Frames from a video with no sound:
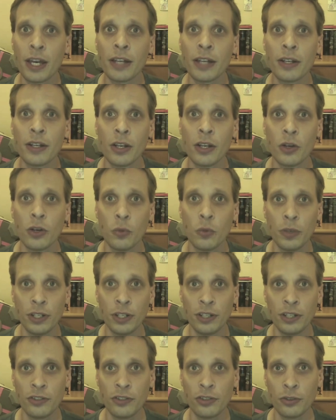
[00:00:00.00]
yet. We
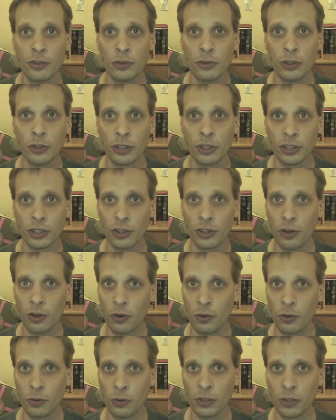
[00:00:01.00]
need to look at the
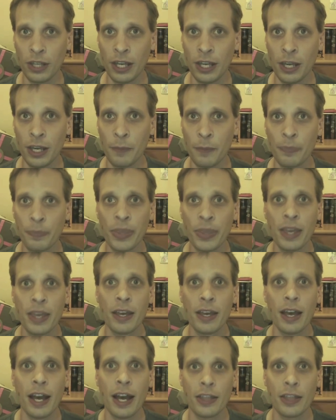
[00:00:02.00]
whole game,
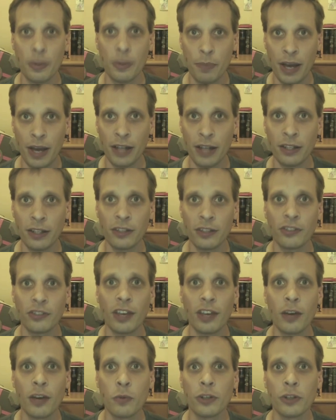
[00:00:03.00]
at the balance,
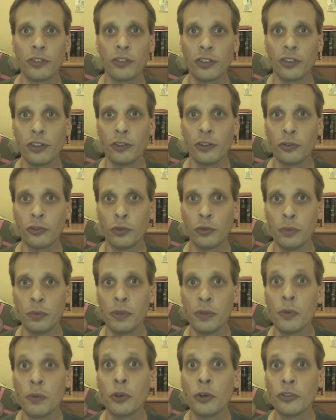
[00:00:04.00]
at what skills would
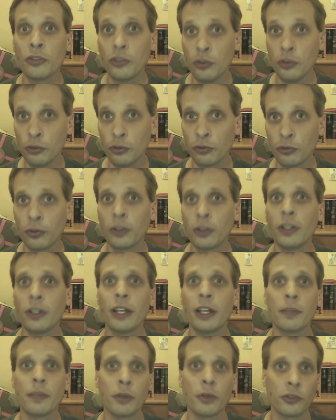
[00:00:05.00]
be most
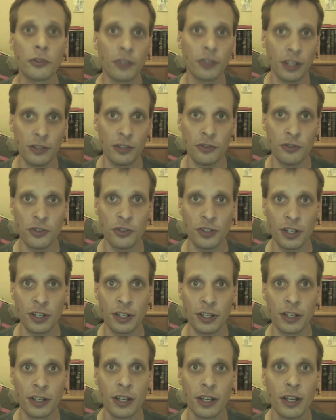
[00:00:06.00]
useful and most
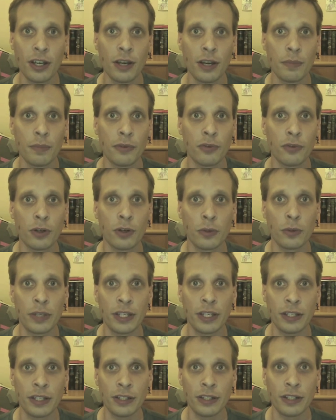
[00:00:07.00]
interesting before we
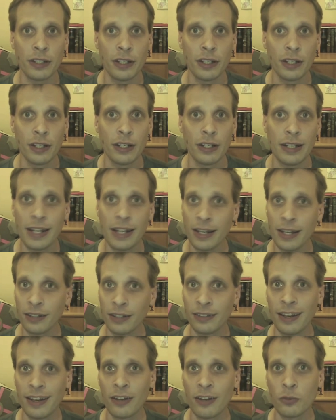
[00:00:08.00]
can
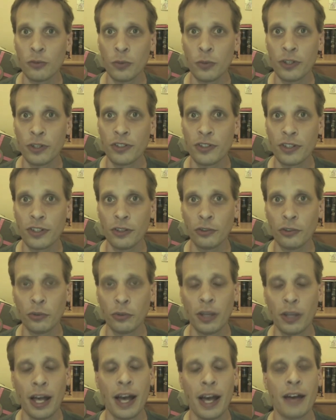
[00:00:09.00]
nail down which skills
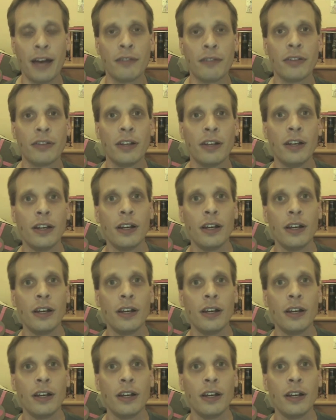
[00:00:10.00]
we'll have.